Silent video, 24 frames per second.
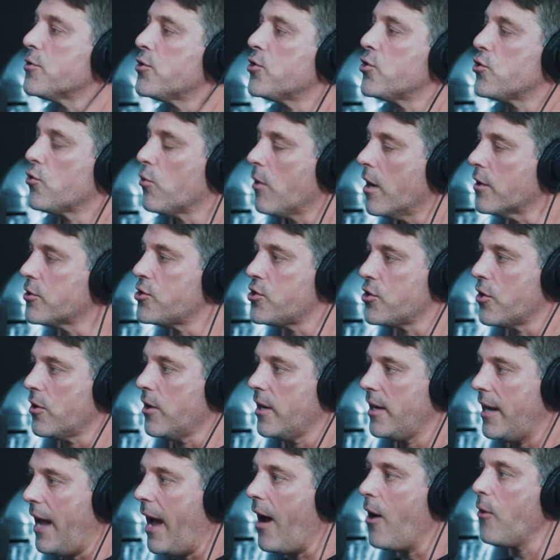structure
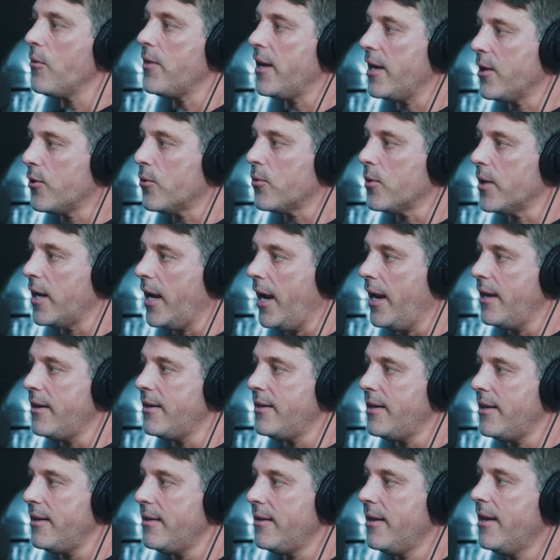and how they
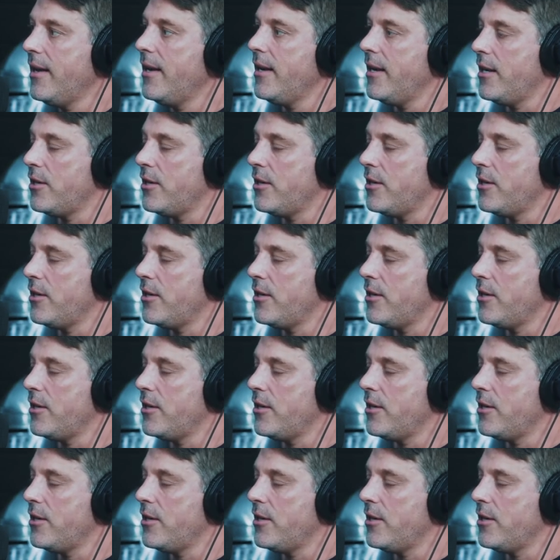created it